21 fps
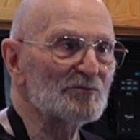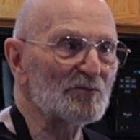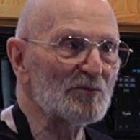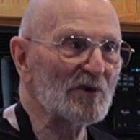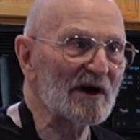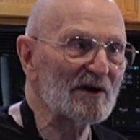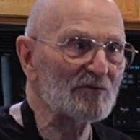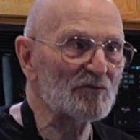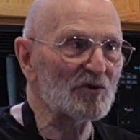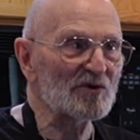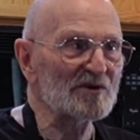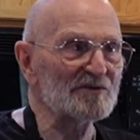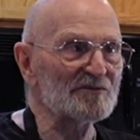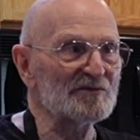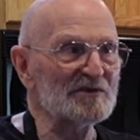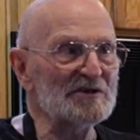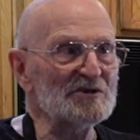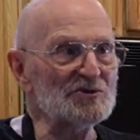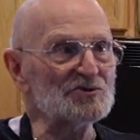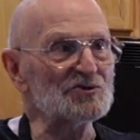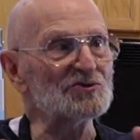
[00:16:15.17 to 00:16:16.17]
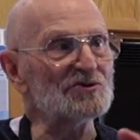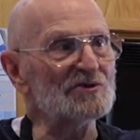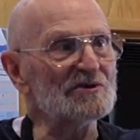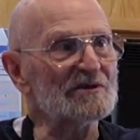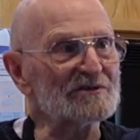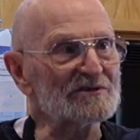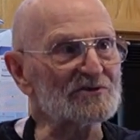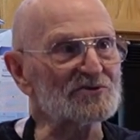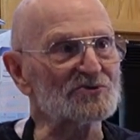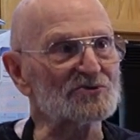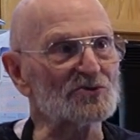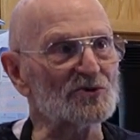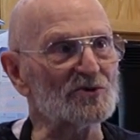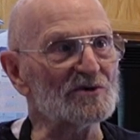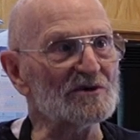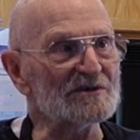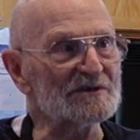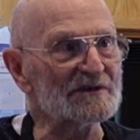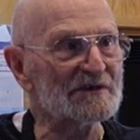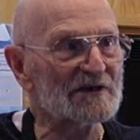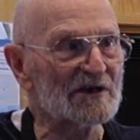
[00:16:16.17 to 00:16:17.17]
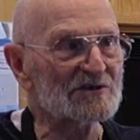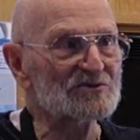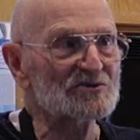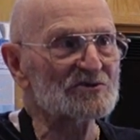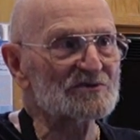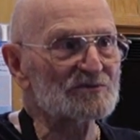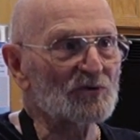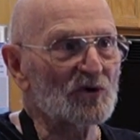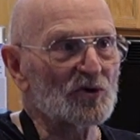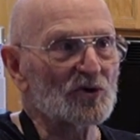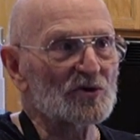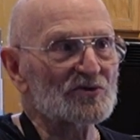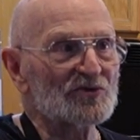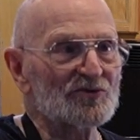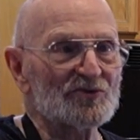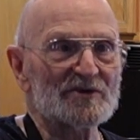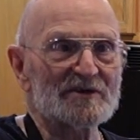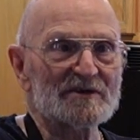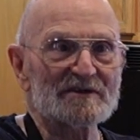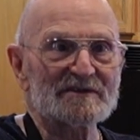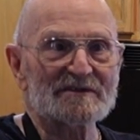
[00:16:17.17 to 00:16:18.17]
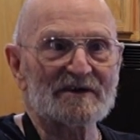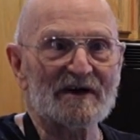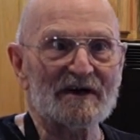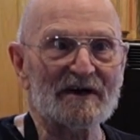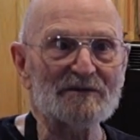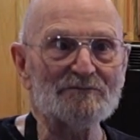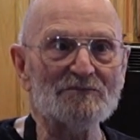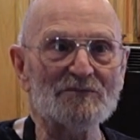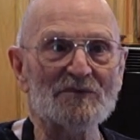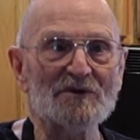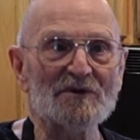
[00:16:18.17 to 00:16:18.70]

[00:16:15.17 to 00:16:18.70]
Buy one of each at the store, and I'll just cook 3 at a time